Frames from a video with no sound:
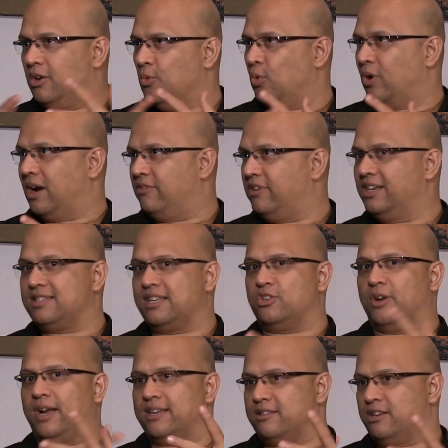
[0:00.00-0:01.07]
whatever it is that
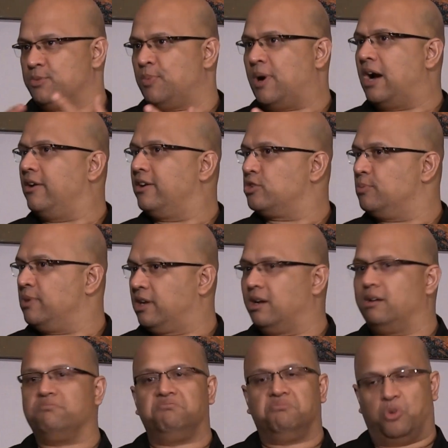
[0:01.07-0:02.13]
you guys are aspiring to
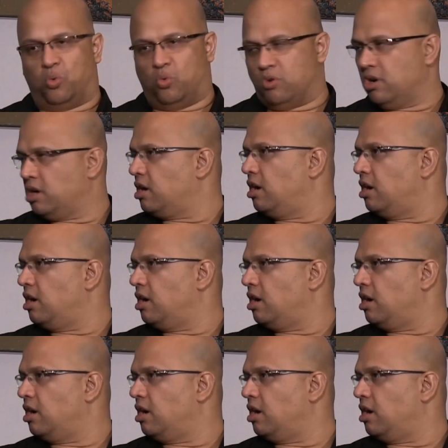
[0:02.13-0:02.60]
become, work